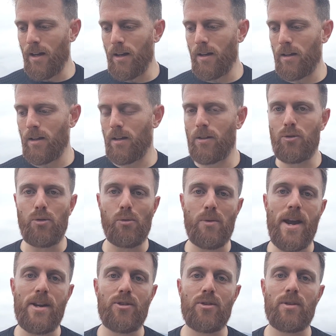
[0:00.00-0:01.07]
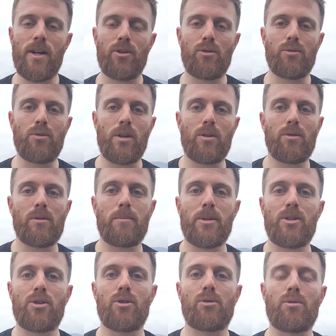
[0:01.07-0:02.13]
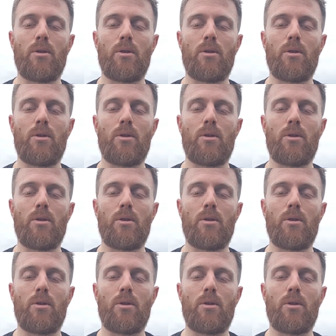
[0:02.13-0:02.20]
uh, duration as you're doing your repetition.